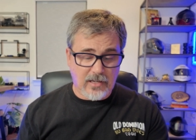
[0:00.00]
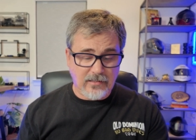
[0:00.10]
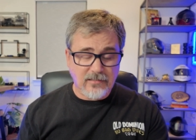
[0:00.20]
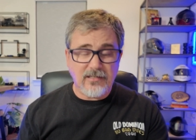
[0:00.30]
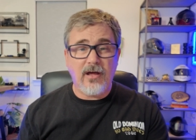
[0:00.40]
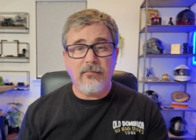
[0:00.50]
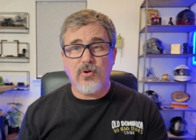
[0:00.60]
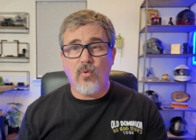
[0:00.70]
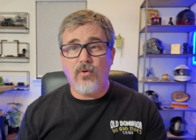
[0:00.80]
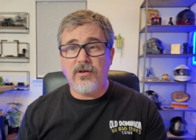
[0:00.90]
I ended up
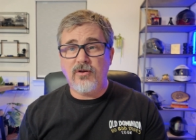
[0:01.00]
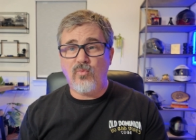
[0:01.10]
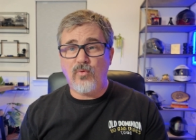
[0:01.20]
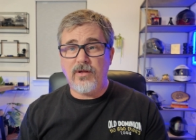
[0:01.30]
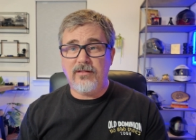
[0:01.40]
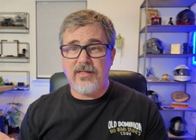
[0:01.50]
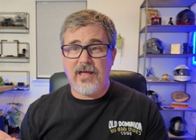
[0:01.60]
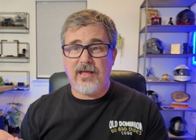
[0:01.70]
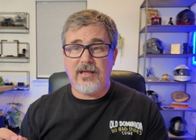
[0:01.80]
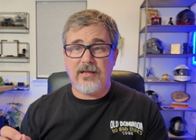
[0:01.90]
going
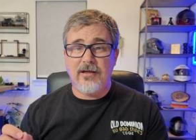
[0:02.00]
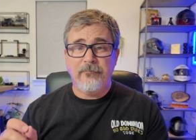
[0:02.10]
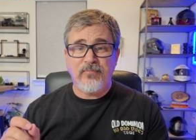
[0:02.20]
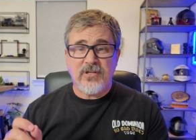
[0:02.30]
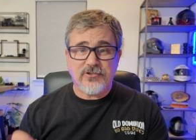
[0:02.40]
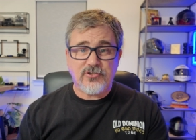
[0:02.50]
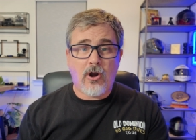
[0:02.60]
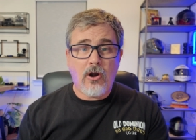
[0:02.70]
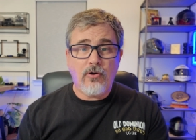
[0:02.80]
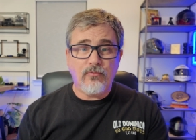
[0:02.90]
with a
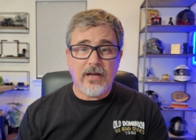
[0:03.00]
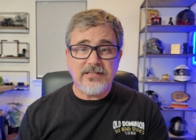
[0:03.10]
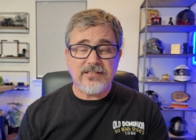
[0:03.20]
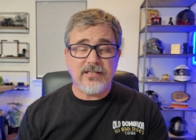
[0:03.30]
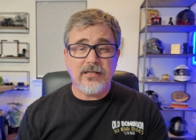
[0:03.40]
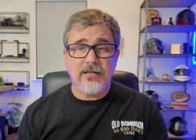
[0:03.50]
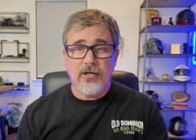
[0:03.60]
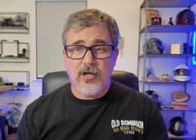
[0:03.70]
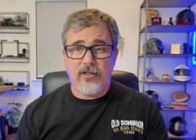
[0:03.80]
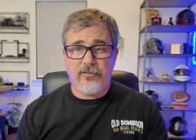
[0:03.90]
Star Racing
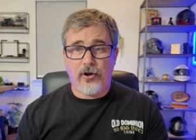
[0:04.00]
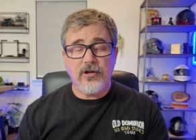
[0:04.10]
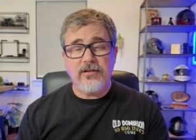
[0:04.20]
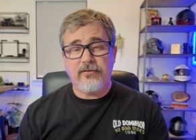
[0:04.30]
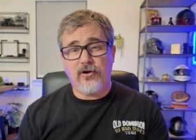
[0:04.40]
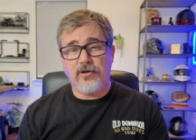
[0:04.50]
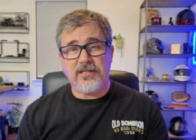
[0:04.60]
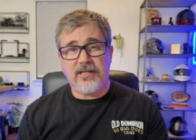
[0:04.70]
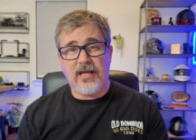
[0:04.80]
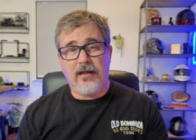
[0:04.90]

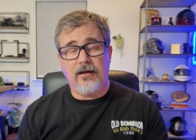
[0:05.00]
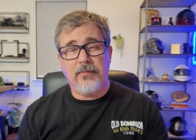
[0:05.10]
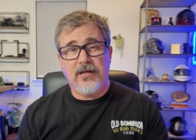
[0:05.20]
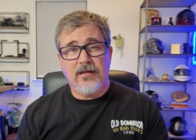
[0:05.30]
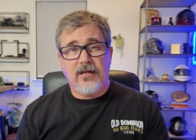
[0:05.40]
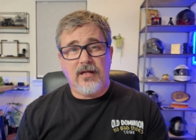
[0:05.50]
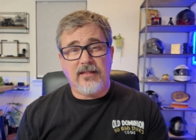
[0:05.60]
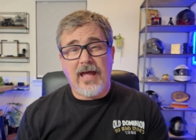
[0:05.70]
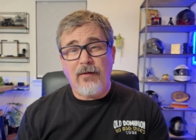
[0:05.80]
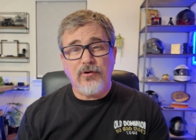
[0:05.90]
3030 cam.
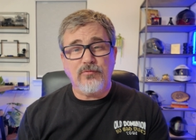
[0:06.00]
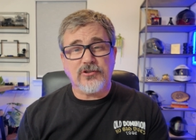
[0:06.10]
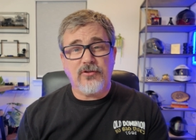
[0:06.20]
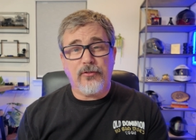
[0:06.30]
That one was